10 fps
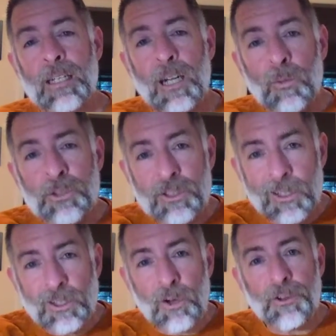I want you
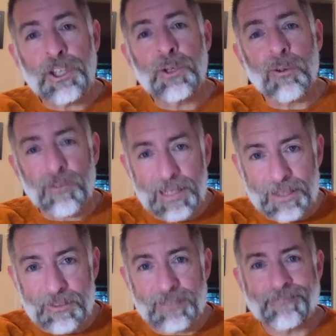to know that you are
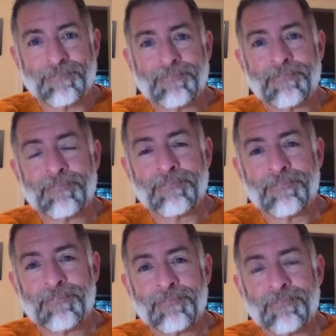forgiven.
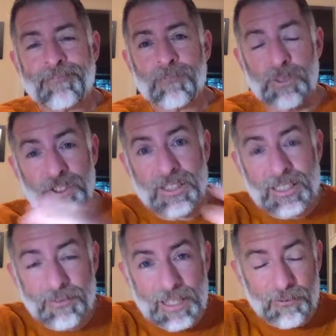
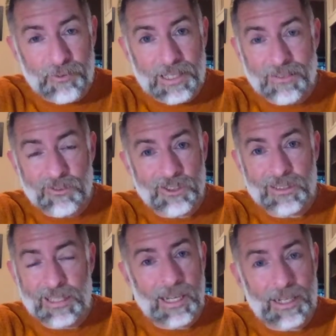Receive that forgiveness
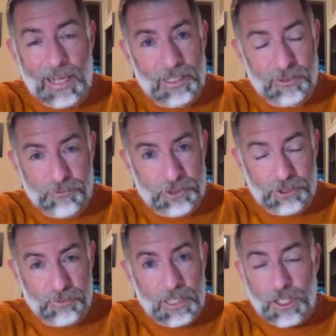that God has for
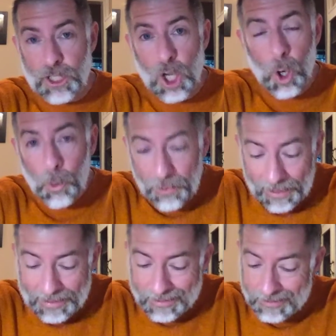you. Know
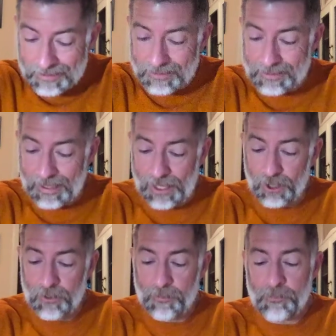that it is
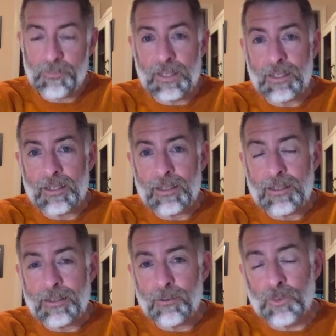there.
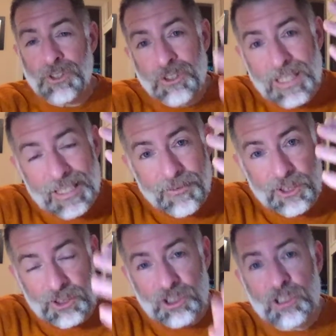Receive
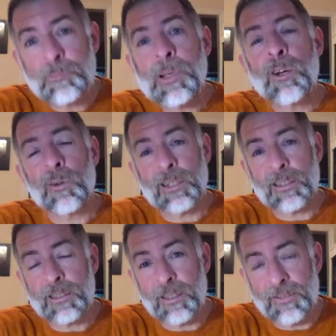the
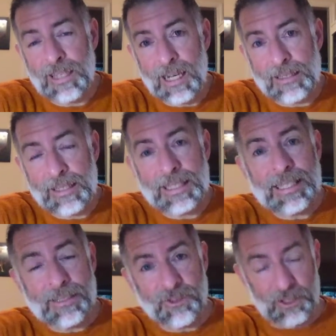Spirit of God that he
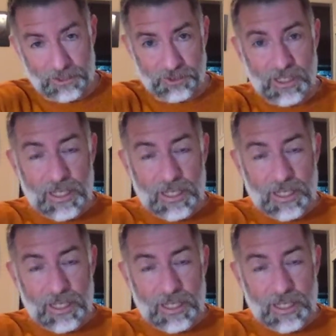gives us,